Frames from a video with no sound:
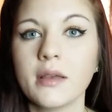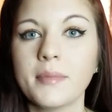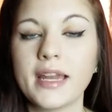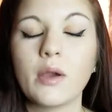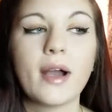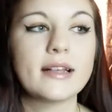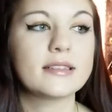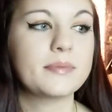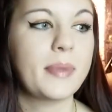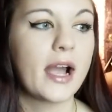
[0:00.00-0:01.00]

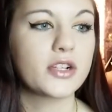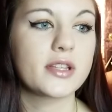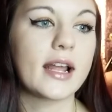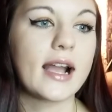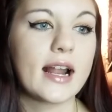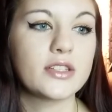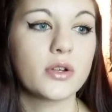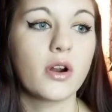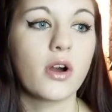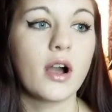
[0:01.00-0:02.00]
Pennywise patch that I got, I
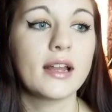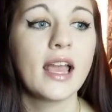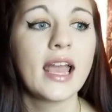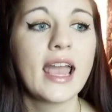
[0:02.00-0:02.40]
sewed it on.